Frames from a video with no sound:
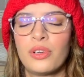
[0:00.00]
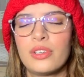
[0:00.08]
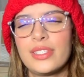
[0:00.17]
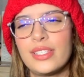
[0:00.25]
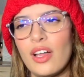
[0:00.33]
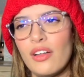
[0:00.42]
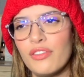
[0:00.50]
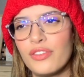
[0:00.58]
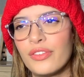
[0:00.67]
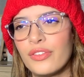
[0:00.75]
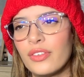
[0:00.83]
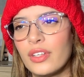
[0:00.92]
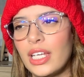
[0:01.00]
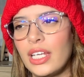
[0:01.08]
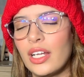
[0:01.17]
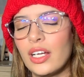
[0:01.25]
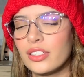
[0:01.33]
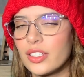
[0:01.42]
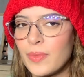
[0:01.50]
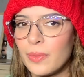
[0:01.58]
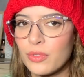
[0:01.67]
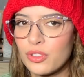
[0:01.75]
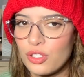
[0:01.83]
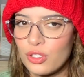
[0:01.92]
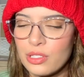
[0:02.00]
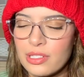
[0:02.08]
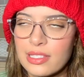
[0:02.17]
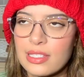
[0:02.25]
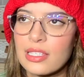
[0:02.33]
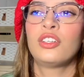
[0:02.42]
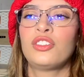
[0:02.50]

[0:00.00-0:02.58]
herself in other people's shoes.